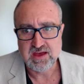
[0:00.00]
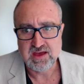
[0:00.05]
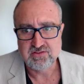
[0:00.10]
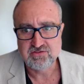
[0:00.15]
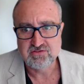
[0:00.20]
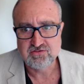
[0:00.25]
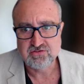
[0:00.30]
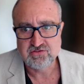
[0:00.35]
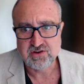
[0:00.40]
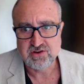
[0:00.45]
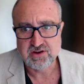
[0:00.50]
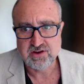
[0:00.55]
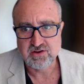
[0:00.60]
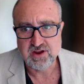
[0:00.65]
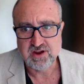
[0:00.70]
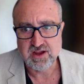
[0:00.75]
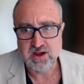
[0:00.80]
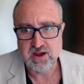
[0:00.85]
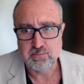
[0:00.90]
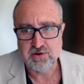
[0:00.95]

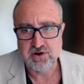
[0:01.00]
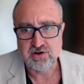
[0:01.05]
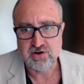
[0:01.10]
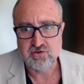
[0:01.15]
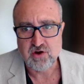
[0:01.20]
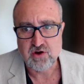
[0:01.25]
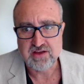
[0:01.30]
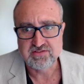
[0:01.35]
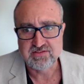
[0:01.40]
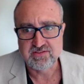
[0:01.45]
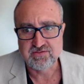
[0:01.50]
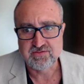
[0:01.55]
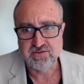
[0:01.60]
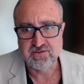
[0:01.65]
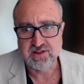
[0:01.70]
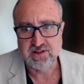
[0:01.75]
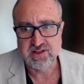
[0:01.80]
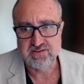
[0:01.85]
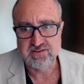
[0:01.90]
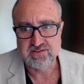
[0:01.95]
triggering a progressive
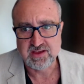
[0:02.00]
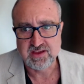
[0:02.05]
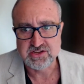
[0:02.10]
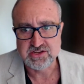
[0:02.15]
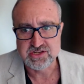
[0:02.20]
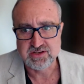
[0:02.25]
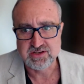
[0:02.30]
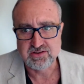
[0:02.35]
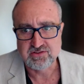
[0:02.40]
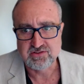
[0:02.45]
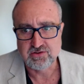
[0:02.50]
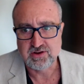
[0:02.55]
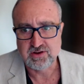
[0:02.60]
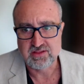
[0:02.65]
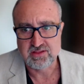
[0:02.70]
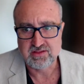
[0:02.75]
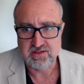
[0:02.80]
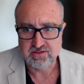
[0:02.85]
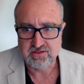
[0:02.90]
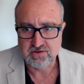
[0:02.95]
realization duty,
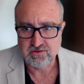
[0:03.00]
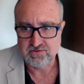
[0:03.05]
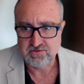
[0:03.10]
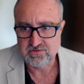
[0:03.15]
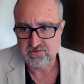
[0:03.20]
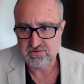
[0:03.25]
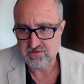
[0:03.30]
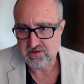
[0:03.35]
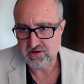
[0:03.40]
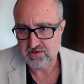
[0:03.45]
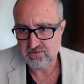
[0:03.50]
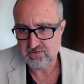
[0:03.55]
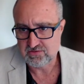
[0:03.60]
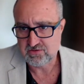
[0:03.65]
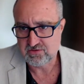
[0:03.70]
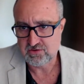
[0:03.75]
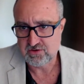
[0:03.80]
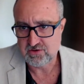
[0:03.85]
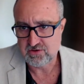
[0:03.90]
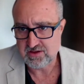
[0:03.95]
that those
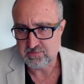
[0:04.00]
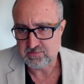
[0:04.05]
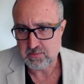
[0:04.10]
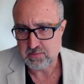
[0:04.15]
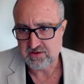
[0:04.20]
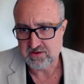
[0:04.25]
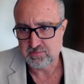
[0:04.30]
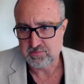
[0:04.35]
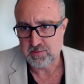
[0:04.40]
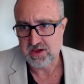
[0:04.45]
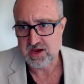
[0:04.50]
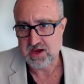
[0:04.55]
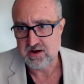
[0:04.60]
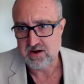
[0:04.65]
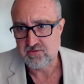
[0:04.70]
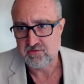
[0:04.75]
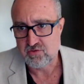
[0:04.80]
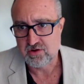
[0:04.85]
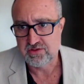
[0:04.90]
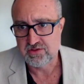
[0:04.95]
duties must be kind of
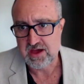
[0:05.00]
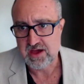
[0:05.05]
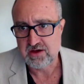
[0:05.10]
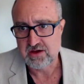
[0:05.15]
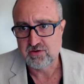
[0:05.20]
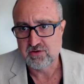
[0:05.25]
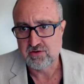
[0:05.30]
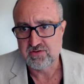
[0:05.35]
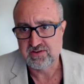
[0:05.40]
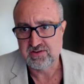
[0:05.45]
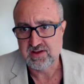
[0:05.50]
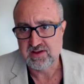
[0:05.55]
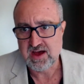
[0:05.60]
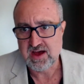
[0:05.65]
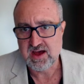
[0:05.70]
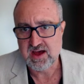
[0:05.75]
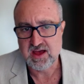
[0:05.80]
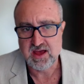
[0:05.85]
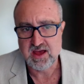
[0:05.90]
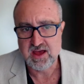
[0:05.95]
rolled out over
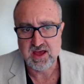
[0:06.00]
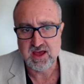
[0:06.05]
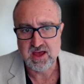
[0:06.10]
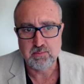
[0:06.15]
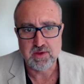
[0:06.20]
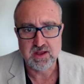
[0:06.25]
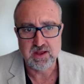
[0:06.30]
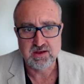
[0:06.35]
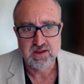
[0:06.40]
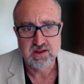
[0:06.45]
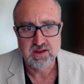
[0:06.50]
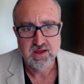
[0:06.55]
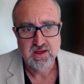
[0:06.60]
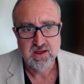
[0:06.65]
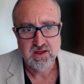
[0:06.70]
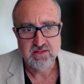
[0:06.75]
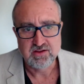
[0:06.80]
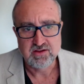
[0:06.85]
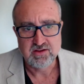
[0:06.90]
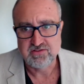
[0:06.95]
time, and
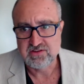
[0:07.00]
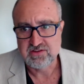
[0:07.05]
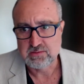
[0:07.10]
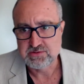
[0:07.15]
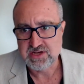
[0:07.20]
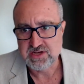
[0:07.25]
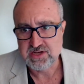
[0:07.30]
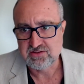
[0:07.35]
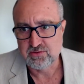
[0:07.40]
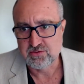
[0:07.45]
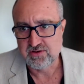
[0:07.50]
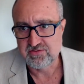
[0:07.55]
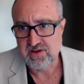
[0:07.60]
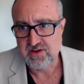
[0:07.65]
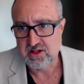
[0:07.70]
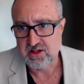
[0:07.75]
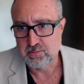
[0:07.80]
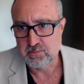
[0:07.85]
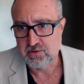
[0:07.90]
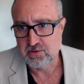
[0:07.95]
they're subject to
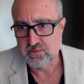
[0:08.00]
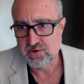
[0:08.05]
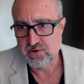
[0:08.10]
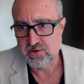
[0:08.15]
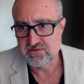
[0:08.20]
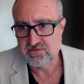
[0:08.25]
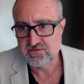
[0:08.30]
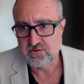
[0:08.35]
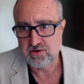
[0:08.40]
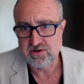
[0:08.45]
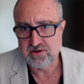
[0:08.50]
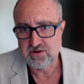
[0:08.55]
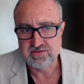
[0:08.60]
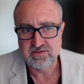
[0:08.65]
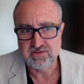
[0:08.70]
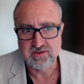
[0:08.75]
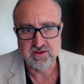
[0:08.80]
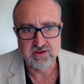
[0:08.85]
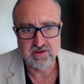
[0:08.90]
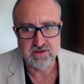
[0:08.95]
available
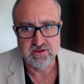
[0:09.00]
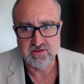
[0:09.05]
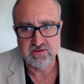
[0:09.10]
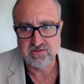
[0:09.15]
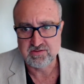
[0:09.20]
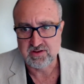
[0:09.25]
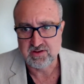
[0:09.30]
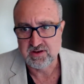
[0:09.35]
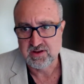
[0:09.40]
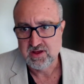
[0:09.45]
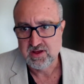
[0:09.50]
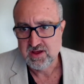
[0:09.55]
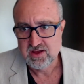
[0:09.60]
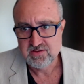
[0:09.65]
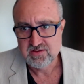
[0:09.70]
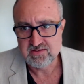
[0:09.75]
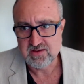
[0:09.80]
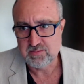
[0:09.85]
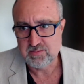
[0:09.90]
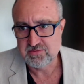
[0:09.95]
resources. And
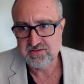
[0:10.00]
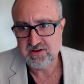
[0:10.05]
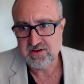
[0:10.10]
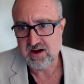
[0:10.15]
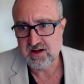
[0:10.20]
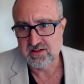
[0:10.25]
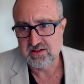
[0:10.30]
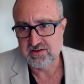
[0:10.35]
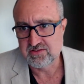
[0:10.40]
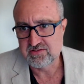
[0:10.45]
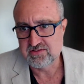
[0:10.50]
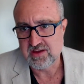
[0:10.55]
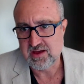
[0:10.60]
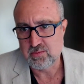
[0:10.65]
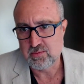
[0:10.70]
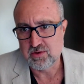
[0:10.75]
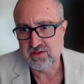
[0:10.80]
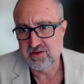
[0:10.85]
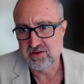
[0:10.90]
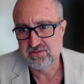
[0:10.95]
some scholars say,
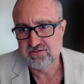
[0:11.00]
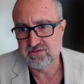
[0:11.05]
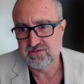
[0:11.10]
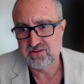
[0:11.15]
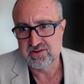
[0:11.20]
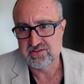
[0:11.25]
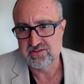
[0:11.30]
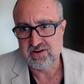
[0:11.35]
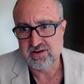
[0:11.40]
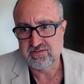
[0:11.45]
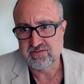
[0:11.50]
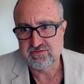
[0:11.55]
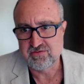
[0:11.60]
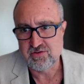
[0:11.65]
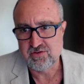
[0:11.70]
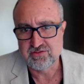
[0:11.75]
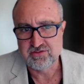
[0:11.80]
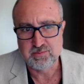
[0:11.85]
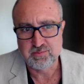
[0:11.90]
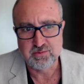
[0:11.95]
well, those duties aren't
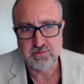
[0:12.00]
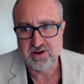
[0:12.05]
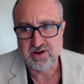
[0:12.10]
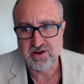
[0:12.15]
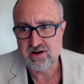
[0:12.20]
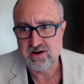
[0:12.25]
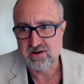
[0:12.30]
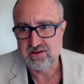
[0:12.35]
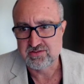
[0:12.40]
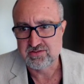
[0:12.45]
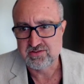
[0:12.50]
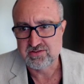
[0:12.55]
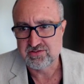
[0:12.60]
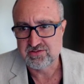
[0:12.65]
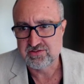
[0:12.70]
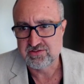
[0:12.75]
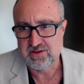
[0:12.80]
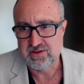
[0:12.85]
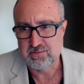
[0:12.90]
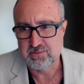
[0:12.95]
enforceable at all
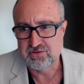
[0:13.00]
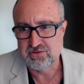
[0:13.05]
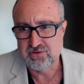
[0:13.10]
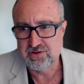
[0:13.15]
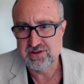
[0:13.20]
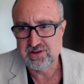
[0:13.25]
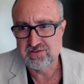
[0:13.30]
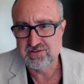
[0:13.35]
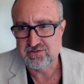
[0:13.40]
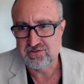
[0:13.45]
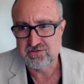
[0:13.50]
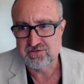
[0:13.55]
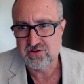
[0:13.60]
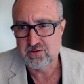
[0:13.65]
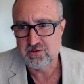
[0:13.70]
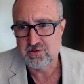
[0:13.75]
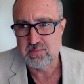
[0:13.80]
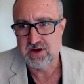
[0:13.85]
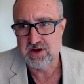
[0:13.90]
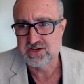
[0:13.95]
because the duties are
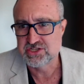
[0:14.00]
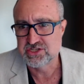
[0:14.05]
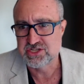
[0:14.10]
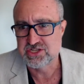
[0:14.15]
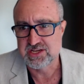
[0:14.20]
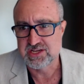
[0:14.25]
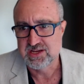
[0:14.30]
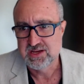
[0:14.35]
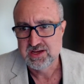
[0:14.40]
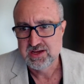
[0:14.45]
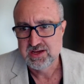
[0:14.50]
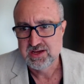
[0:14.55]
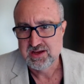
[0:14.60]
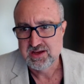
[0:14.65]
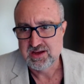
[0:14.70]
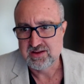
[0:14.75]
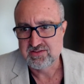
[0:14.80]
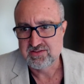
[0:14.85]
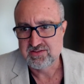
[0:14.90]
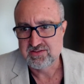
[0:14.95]
so mushy,
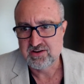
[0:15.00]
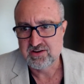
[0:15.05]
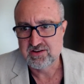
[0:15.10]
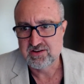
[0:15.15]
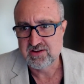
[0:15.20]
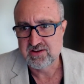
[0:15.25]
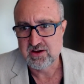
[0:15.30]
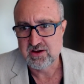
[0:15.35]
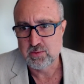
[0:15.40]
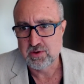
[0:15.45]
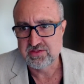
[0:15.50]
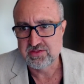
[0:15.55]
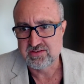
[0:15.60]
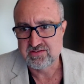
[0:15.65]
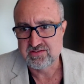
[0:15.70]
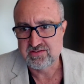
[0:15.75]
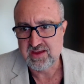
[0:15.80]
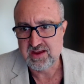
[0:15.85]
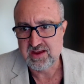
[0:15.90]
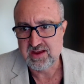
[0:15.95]
it's hard to tell what the
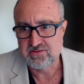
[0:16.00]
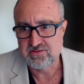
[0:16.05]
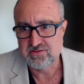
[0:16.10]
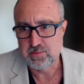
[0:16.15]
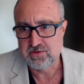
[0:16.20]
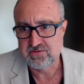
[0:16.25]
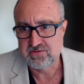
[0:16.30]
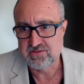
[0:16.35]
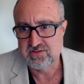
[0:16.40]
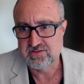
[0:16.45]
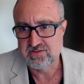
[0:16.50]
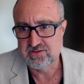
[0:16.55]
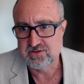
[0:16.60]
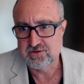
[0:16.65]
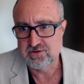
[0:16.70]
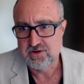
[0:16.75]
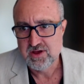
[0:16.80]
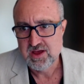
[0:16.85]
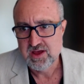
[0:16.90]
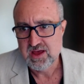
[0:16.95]
state is supposed to
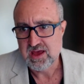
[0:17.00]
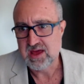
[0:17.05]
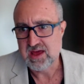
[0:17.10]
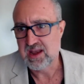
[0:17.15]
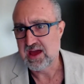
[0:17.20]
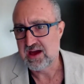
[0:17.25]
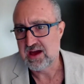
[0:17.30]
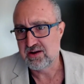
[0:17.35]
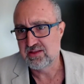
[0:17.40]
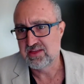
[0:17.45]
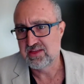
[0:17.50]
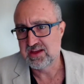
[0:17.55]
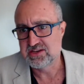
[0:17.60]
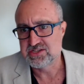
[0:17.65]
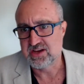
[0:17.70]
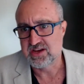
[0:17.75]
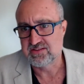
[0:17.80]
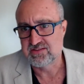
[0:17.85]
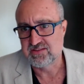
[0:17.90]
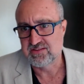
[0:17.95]
do and how do they
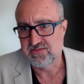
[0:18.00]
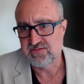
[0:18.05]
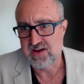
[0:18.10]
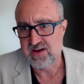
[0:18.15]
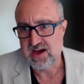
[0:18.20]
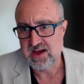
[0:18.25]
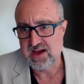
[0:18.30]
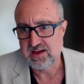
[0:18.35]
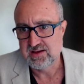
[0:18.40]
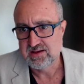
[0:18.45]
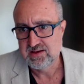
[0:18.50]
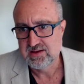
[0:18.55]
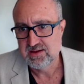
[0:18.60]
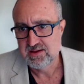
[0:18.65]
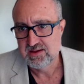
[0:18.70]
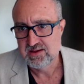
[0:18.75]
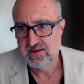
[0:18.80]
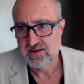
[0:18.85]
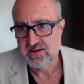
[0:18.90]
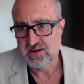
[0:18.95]
justify,
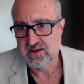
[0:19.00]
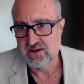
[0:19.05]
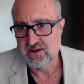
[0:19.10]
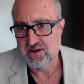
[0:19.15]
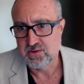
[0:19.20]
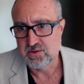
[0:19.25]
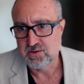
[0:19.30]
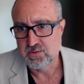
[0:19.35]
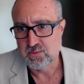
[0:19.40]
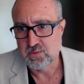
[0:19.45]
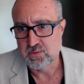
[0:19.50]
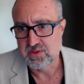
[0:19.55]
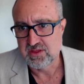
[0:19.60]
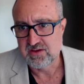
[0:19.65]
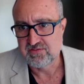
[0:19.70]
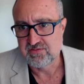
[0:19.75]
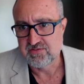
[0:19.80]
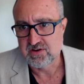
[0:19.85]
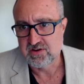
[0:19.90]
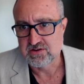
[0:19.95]
you know, when they
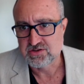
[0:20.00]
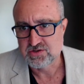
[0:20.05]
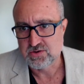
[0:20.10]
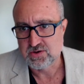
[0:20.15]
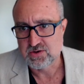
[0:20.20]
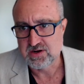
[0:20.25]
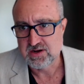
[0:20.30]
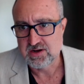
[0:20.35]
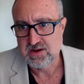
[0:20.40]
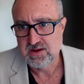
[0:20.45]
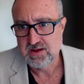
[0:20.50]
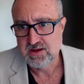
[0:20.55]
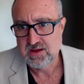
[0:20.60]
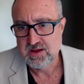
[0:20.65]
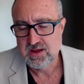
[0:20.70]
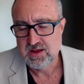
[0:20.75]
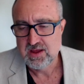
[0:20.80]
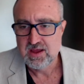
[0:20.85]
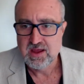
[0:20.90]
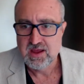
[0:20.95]
fall short.
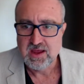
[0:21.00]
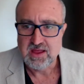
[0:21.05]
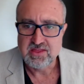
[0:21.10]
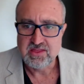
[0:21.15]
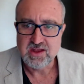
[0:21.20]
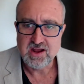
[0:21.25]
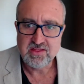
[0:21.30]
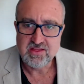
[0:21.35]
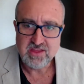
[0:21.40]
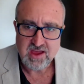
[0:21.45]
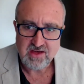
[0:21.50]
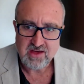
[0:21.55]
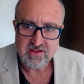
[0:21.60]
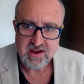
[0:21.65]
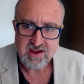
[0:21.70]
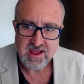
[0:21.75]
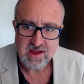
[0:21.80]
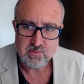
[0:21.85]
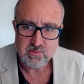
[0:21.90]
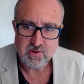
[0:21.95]
And then on the other
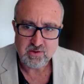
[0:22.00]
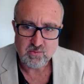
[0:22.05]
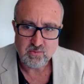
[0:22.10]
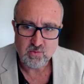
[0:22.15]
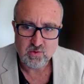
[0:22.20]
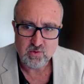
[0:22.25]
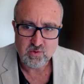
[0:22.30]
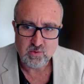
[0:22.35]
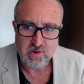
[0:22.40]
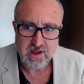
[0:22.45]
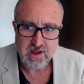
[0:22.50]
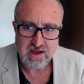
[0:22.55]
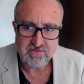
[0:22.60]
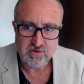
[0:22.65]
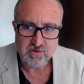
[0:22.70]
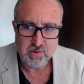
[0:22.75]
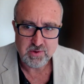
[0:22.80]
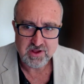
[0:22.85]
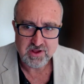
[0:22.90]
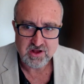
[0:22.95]
hand, we have
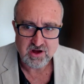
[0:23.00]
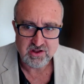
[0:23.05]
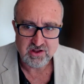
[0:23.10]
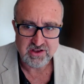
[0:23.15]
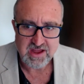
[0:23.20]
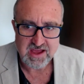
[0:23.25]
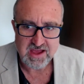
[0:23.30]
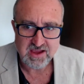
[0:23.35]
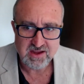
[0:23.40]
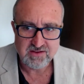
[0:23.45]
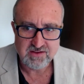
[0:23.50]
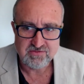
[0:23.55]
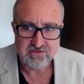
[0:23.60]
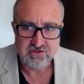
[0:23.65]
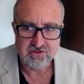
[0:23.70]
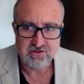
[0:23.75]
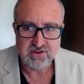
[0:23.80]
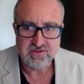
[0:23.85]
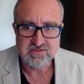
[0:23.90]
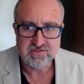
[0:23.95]
what we call negative
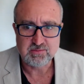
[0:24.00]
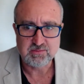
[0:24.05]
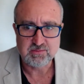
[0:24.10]
duties,